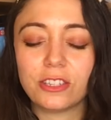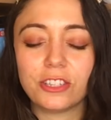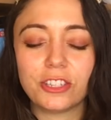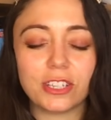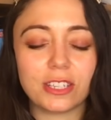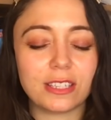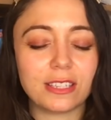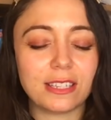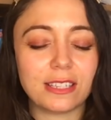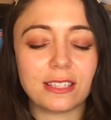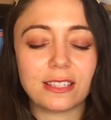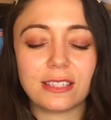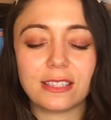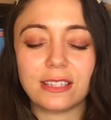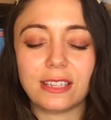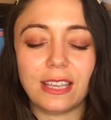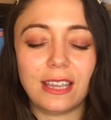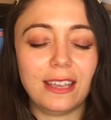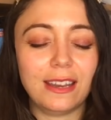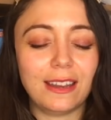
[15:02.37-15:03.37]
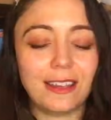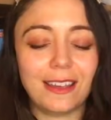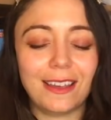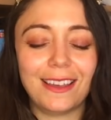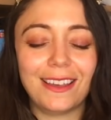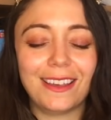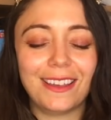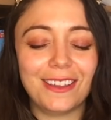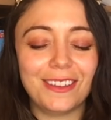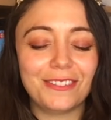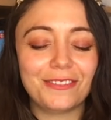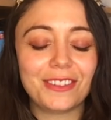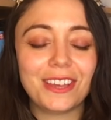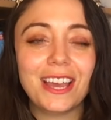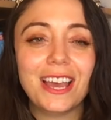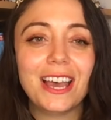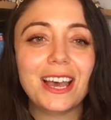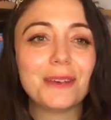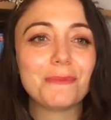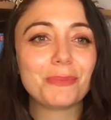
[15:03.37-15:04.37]
to just a state of
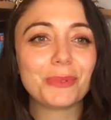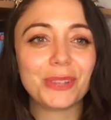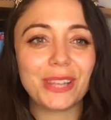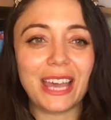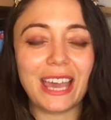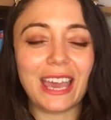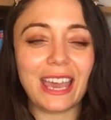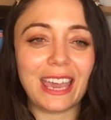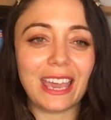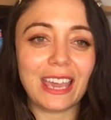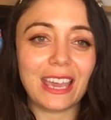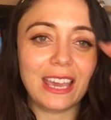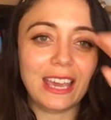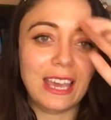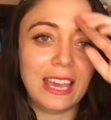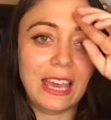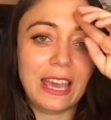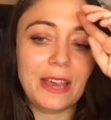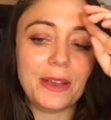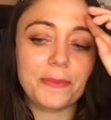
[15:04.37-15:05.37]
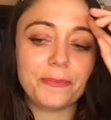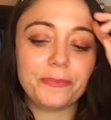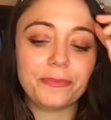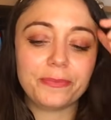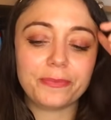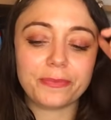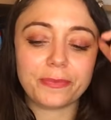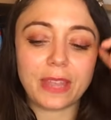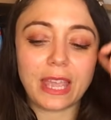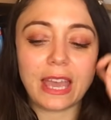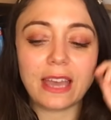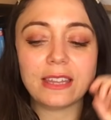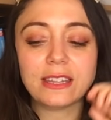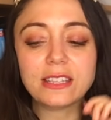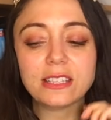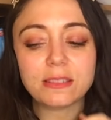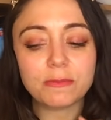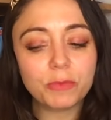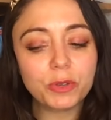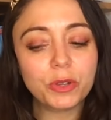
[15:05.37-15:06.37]
play.
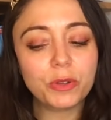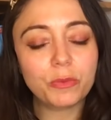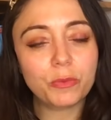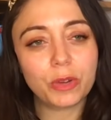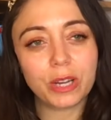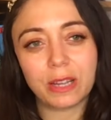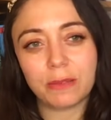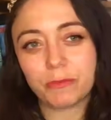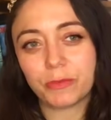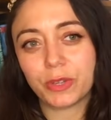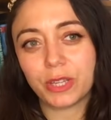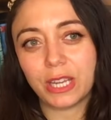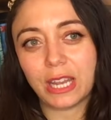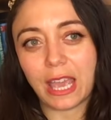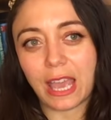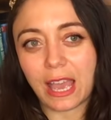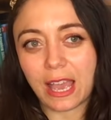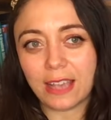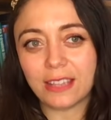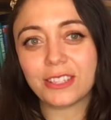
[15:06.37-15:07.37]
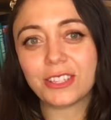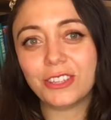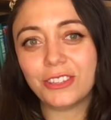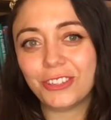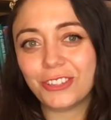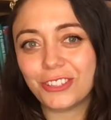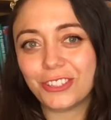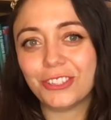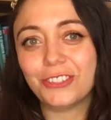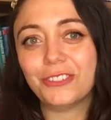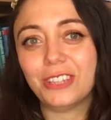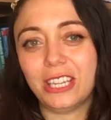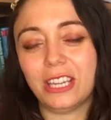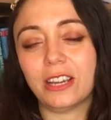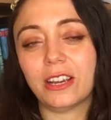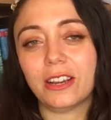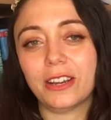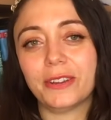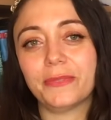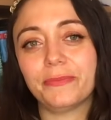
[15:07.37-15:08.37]
And this moon, what I'm going to ask you to do
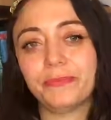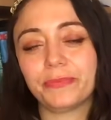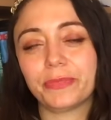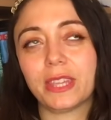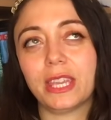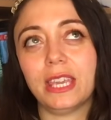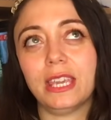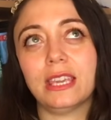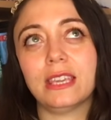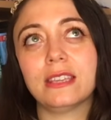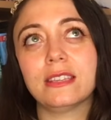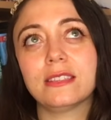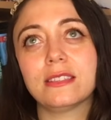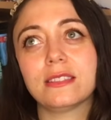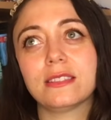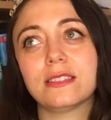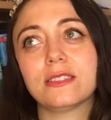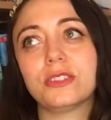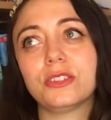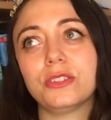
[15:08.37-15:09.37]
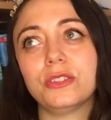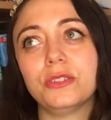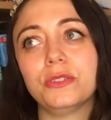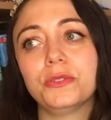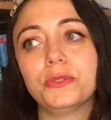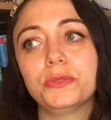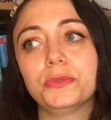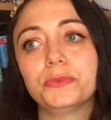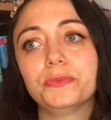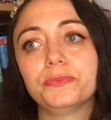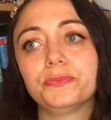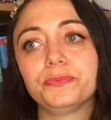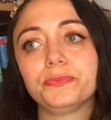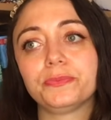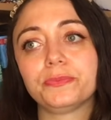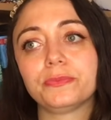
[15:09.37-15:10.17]
here is to